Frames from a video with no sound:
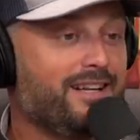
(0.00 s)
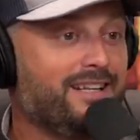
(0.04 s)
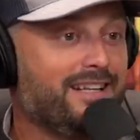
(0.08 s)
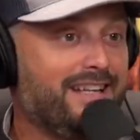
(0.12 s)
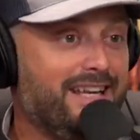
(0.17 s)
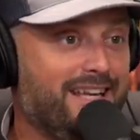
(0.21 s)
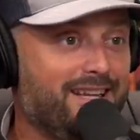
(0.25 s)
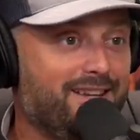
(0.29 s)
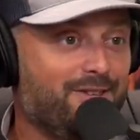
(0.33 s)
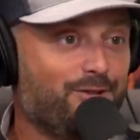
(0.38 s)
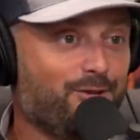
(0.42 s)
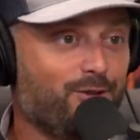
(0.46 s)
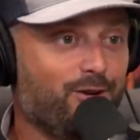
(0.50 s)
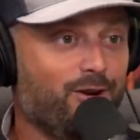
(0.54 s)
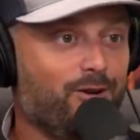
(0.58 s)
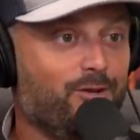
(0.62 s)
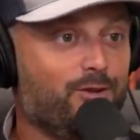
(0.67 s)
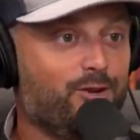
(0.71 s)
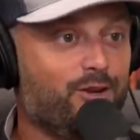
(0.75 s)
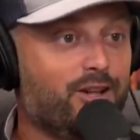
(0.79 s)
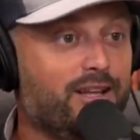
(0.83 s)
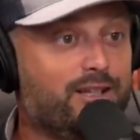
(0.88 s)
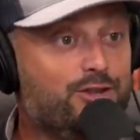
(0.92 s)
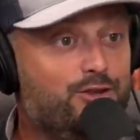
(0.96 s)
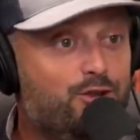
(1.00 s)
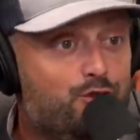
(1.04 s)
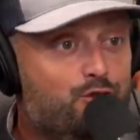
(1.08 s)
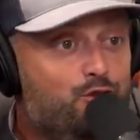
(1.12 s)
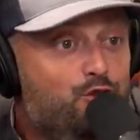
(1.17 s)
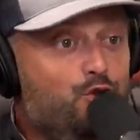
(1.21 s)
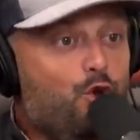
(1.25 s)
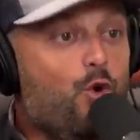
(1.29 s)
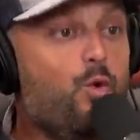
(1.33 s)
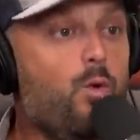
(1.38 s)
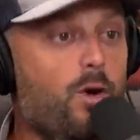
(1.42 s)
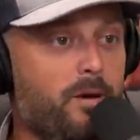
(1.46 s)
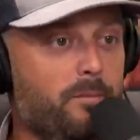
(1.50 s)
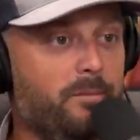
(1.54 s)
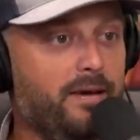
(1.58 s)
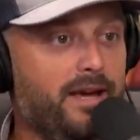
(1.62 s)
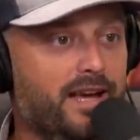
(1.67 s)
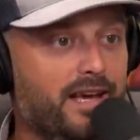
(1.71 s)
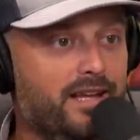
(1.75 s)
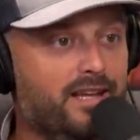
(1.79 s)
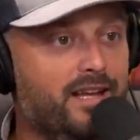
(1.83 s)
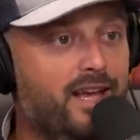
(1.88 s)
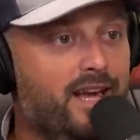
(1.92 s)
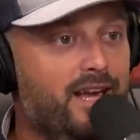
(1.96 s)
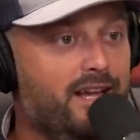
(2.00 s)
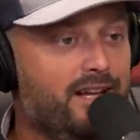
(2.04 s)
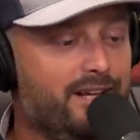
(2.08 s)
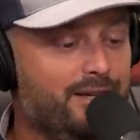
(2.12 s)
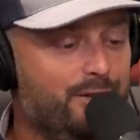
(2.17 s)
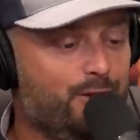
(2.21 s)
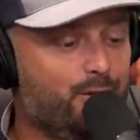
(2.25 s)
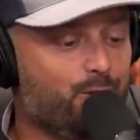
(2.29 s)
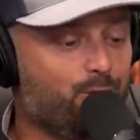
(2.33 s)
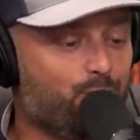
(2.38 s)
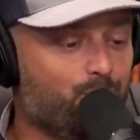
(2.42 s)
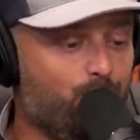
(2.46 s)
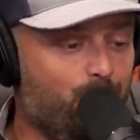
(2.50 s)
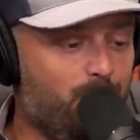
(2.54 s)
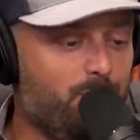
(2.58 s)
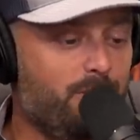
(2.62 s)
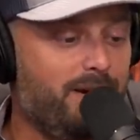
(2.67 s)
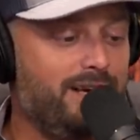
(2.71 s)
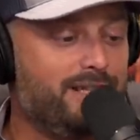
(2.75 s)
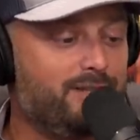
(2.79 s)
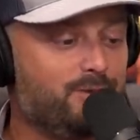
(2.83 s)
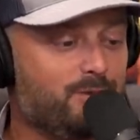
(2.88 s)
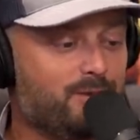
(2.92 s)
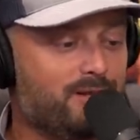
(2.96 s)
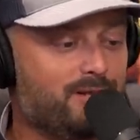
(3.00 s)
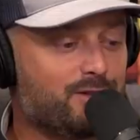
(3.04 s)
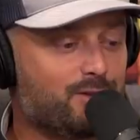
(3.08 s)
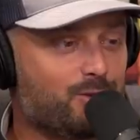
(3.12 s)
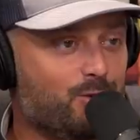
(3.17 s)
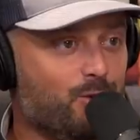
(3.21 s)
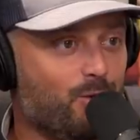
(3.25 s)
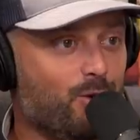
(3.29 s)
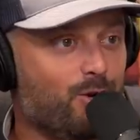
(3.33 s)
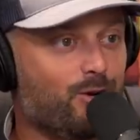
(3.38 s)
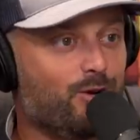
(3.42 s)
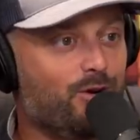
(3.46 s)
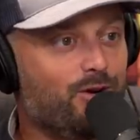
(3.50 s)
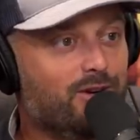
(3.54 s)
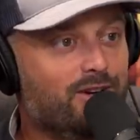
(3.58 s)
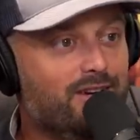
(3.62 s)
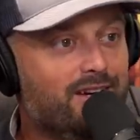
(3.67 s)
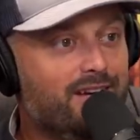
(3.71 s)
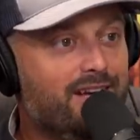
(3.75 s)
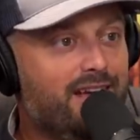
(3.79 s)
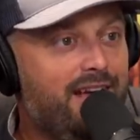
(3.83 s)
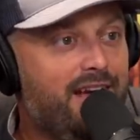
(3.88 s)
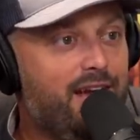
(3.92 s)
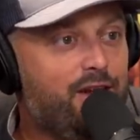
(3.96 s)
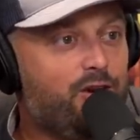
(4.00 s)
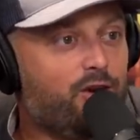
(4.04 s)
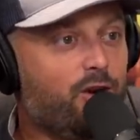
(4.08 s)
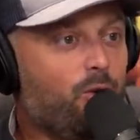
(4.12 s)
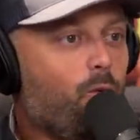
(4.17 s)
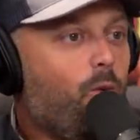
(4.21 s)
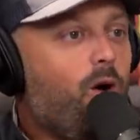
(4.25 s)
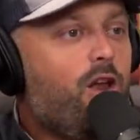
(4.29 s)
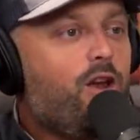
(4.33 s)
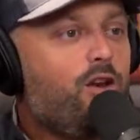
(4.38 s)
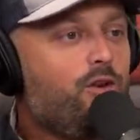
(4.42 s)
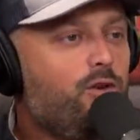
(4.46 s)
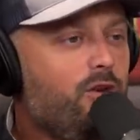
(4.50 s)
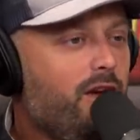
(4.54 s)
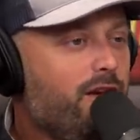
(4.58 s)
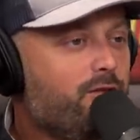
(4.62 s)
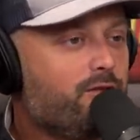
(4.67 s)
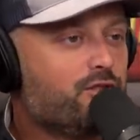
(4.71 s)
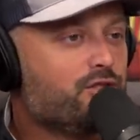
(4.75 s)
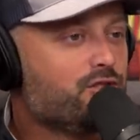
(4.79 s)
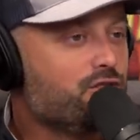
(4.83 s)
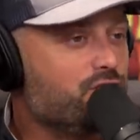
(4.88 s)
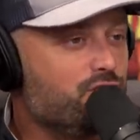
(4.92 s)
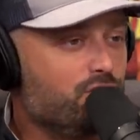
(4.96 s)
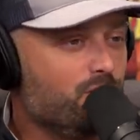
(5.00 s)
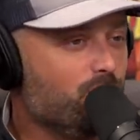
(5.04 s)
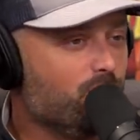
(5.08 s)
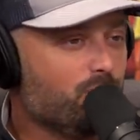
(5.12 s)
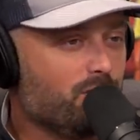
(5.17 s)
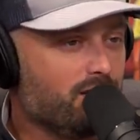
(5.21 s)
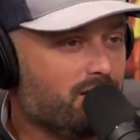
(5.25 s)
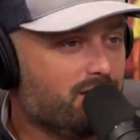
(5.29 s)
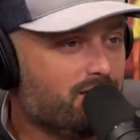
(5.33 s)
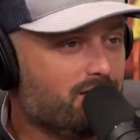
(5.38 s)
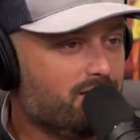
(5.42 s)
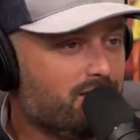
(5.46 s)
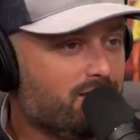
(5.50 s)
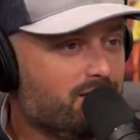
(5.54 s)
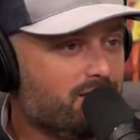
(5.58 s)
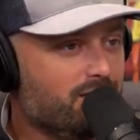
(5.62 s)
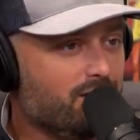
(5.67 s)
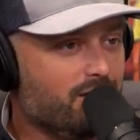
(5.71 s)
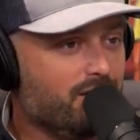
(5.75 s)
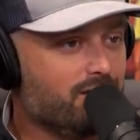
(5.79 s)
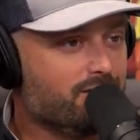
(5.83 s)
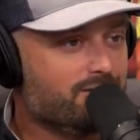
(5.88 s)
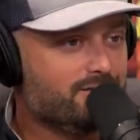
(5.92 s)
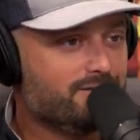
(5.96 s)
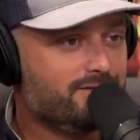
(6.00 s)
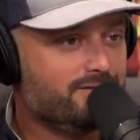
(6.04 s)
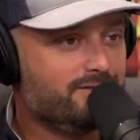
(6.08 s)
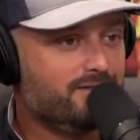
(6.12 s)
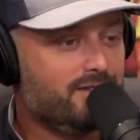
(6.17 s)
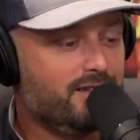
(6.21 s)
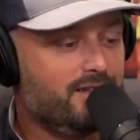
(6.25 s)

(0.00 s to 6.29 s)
to get thrown, you're like, just do it, man. Like your roommate's with a squirrel. And you're like, why don't you ever just do it? You know?